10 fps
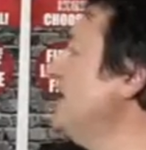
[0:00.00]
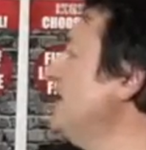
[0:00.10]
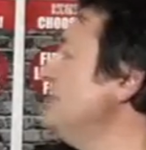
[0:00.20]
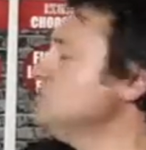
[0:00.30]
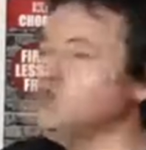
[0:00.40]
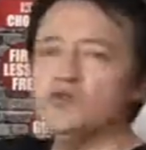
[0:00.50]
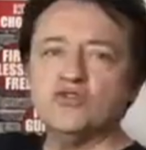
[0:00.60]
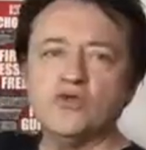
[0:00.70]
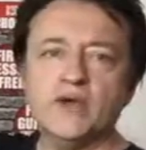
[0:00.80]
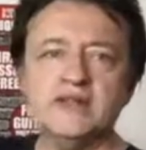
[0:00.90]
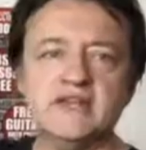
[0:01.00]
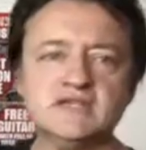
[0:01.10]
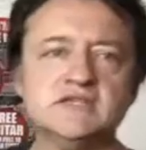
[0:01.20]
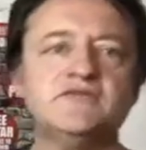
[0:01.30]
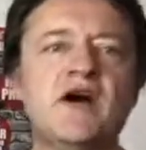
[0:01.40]
Deal number two, three
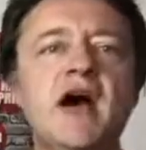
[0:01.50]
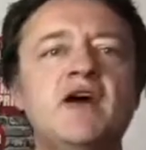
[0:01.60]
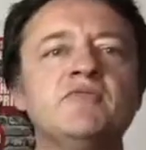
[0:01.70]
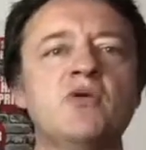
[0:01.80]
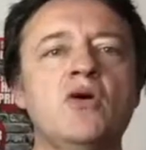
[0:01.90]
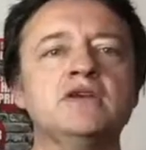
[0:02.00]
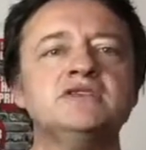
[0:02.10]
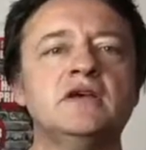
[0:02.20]
lessons for half price.